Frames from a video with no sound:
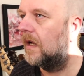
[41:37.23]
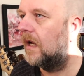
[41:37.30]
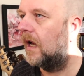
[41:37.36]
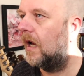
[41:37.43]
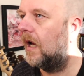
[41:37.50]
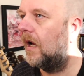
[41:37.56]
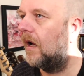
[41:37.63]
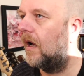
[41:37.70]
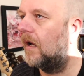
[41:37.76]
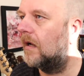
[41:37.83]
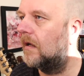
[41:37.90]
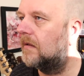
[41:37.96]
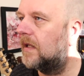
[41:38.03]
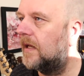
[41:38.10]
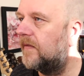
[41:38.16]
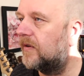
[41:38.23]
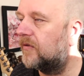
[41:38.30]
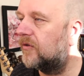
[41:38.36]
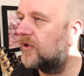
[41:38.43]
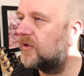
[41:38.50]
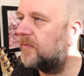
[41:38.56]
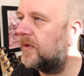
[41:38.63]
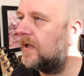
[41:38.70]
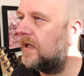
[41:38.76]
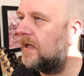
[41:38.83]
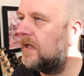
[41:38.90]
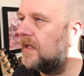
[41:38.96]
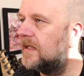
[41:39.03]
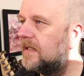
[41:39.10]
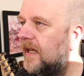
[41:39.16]
David
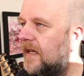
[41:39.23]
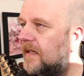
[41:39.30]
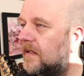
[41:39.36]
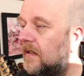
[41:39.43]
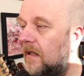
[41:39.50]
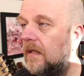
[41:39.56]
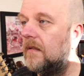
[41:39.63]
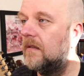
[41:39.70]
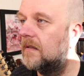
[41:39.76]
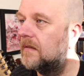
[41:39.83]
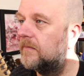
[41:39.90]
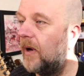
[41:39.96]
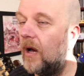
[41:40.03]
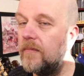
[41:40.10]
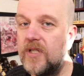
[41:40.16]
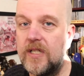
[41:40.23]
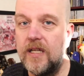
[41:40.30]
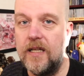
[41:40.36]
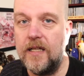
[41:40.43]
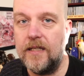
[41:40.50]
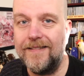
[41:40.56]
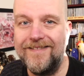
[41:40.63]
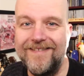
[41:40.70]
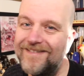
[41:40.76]
Crosby is dead. Yeah, but I'm still here.